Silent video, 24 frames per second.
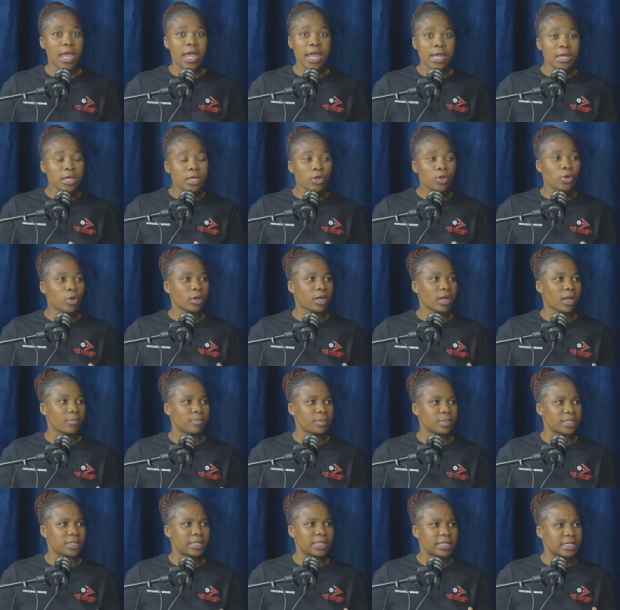any
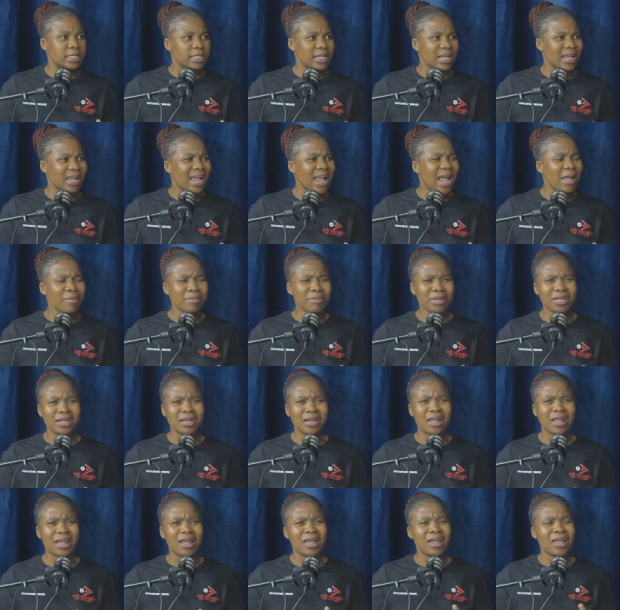corrupt leader. I
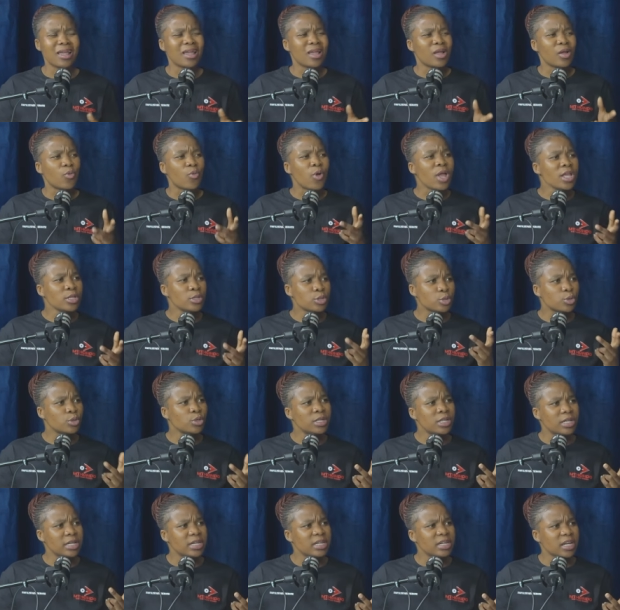mean, where is
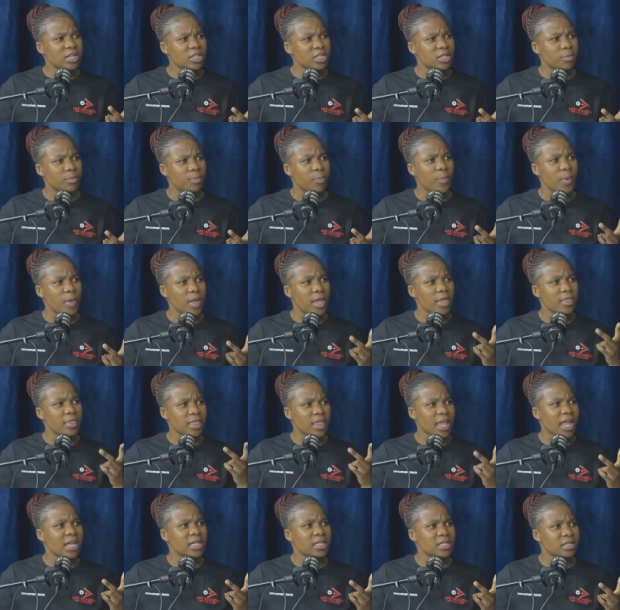good leadership in
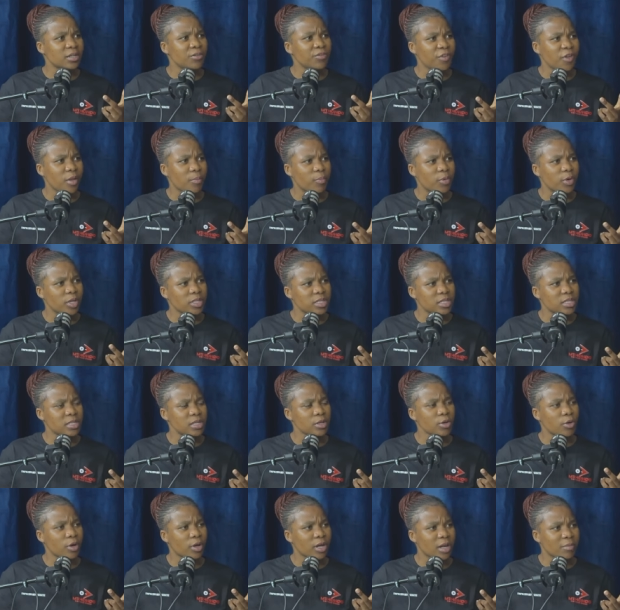that if you're
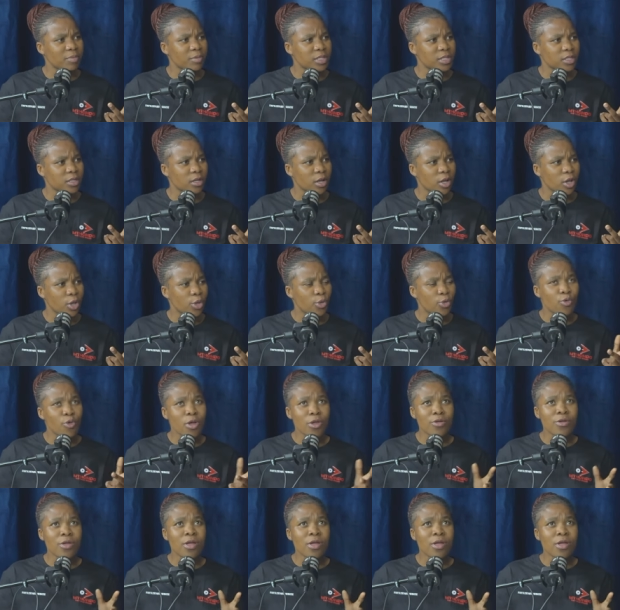practicing corruption? You are